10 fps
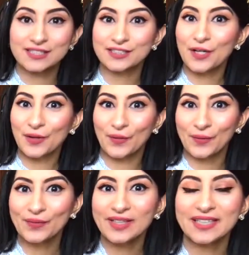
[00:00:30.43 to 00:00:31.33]

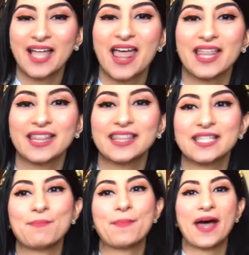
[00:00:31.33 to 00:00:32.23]
So,
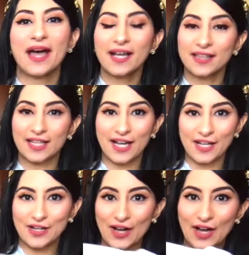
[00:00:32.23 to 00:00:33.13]
the bag that I
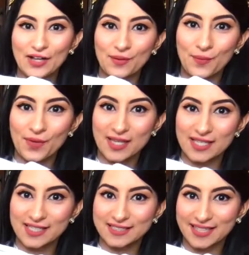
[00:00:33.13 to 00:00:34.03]
got
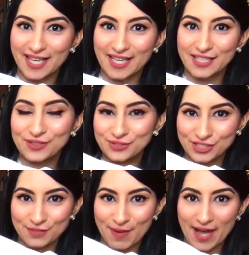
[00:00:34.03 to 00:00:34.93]
is a
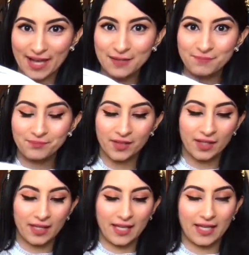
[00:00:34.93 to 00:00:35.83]
Gucci bag,
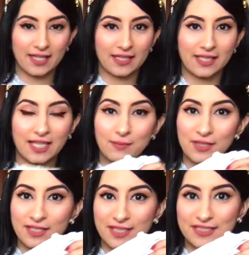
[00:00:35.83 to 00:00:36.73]
and it came in
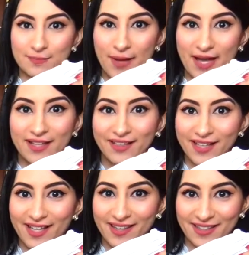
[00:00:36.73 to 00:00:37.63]
a dust bag
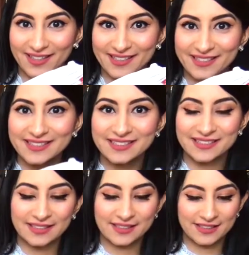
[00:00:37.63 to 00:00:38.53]
like this.
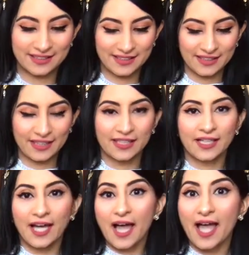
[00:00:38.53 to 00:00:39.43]

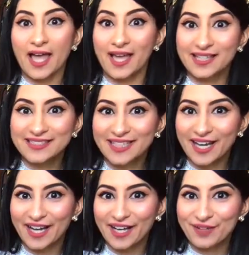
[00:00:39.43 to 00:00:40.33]
And
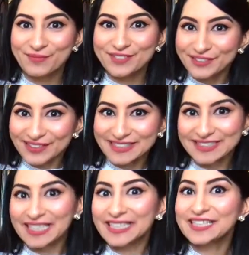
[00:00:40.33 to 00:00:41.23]
I'm so
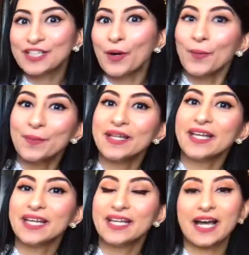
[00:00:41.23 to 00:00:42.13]
excited to open
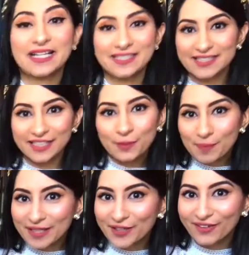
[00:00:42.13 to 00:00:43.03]
it. I did take a
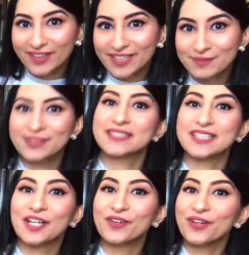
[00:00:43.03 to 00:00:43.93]
peek already because I
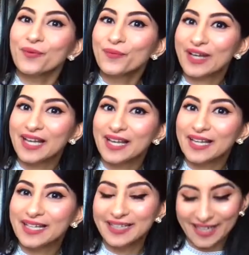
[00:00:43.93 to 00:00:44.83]
couldn't
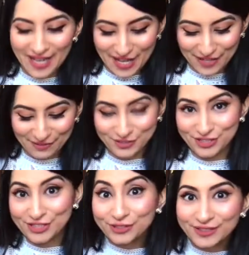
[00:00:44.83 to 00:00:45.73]
wait. I was
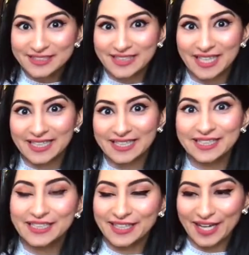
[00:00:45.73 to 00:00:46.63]
just too
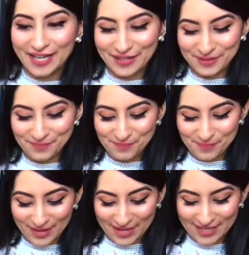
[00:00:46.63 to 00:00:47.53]
excited,
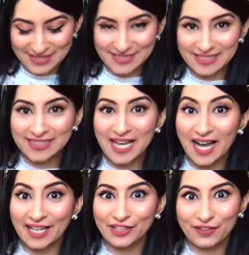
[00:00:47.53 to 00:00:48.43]
but
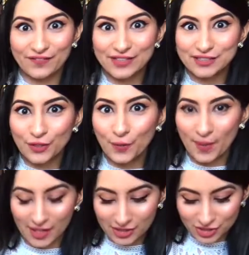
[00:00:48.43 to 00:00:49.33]
I love it so
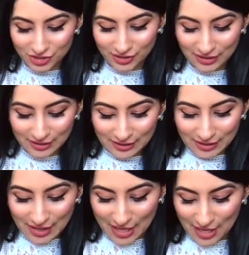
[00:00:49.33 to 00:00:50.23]
much.
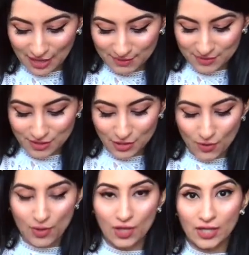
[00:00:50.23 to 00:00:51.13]

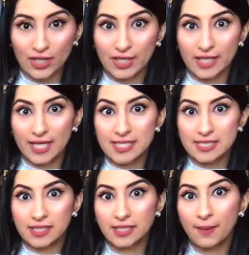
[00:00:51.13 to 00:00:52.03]
So
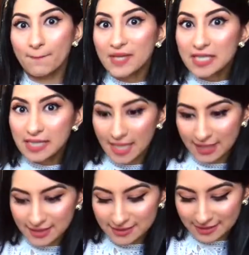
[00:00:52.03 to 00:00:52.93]
let me get
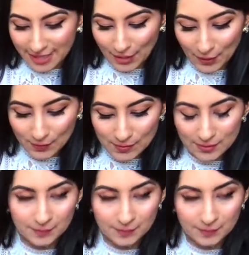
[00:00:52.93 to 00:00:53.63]
this out.